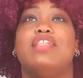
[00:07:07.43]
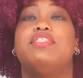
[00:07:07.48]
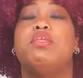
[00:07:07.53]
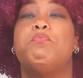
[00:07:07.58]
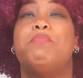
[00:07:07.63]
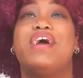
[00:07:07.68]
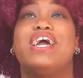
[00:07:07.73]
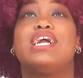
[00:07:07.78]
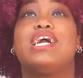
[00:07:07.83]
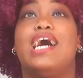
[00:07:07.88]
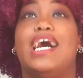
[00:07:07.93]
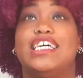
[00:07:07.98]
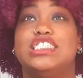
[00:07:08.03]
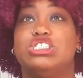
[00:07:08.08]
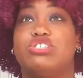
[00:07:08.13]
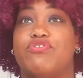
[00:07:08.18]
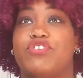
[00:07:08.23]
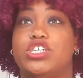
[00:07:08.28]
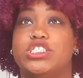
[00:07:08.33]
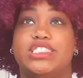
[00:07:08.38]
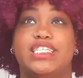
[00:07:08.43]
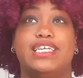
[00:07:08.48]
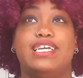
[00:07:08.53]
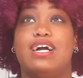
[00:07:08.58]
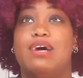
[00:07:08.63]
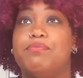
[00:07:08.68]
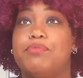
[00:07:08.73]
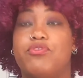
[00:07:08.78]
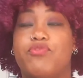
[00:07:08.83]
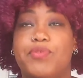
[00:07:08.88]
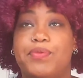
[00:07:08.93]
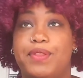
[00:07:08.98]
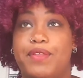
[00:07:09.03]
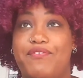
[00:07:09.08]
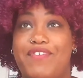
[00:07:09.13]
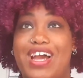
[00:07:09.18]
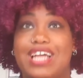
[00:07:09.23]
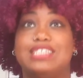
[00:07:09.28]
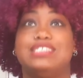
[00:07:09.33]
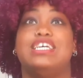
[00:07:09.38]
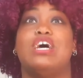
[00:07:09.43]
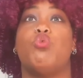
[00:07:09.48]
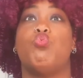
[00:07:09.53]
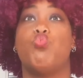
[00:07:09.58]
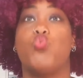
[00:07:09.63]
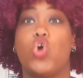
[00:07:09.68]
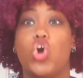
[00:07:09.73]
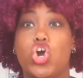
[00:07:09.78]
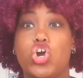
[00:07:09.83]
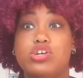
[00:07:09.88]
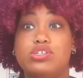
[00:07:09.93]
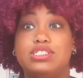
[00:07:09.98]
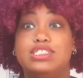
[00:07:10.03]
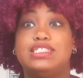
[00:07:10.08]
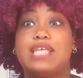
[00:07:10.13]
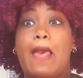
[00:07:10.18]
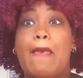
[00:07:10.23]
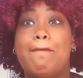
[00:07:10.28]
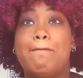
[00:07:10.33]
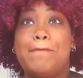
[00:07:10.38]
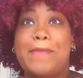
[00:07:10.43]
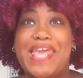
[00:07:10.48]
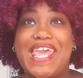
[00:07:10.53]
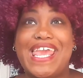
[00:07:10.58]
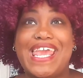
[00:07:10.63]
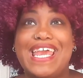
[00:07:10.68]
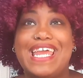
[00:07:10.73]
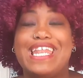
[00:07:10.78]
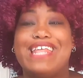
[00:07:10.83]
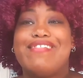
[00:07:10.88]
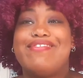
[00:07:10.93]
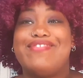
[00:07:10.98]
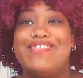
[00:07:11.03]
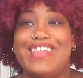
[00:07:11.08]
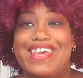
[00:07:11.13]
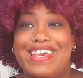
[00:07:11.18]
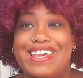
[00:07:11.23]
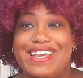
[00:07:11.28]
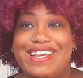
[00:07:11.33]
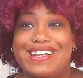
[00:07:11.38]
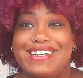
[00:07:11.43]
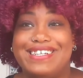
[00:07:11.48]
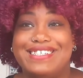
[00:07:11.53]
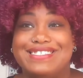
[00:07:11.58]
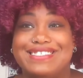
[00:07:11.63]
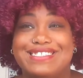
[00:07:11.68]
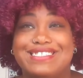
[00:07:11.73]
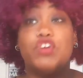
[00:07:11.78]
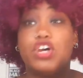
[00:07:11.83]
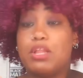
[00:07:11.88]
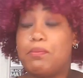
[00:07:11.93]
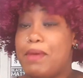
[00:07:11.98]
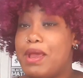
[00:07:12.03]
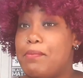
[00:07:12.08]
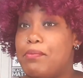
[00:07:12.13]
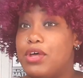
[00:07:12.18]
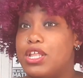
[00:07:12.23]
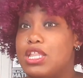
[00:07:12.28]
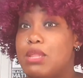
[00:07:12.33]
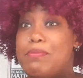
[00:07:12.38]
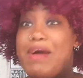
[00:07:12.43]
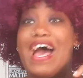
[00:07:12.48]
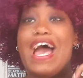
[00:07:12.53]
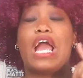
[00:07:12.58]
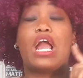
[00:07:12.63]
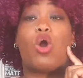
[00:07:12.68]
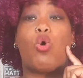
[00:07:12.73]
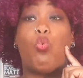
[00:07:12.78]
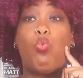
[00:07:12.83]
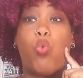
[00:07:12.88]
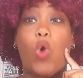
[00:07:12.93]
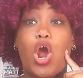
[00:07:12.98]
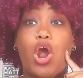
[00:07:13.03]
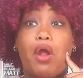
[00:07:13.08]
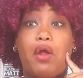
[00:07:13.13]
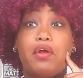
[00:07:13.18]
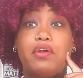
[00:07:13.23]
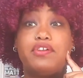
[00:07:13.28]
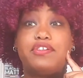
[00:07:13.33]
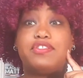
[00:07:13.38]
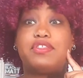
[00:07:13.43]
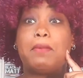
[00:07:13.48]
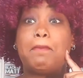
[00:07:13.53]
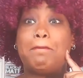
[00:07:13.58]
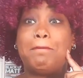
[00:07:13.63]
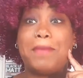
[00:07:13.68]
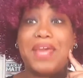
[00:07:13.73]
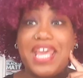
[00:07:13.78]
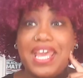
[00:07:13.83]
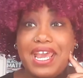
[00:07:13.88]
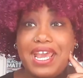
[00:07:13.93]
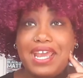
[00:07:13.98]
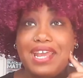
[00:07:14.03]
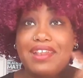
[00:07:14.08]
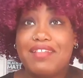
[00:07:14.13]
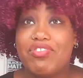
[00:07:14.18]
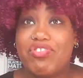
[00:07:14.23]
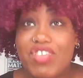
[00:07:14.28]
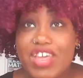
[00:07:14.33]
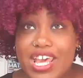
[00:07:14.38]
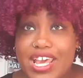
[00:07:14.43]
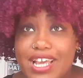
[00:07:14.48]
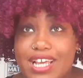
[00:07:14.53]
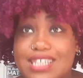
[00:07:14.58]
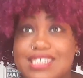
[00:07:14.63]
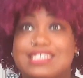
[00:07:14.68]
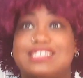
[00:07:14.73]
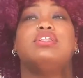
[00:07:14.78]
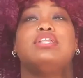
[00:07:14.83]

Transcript: The big controversy comes from the fact that words mean things. For the people in the back, words mean things.